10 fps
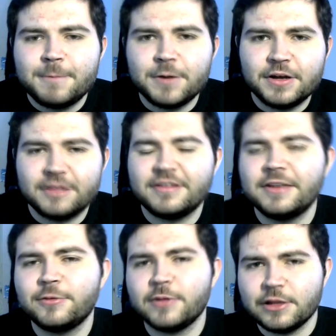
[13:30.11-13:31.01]
But the
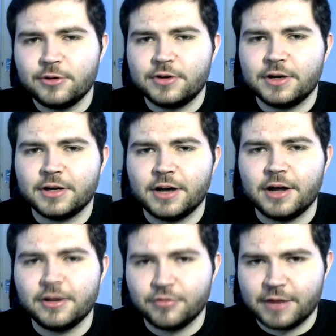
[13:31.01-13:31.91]
scenes with Luke and
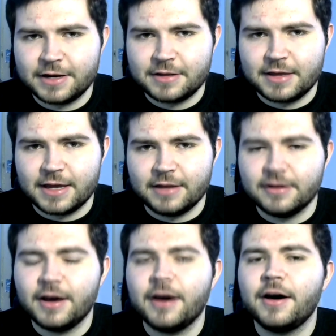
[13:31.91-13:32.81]
Kylo Ren at the
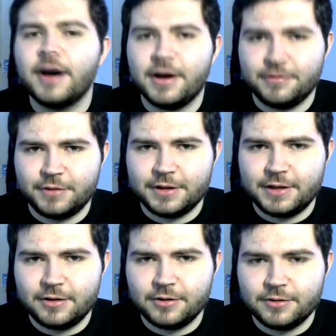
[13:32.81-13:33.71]
end are
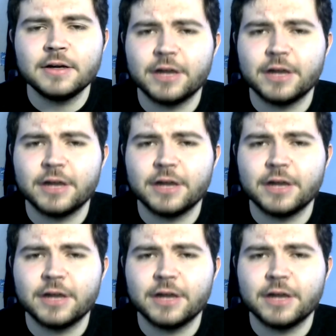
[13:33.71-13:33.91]
really good.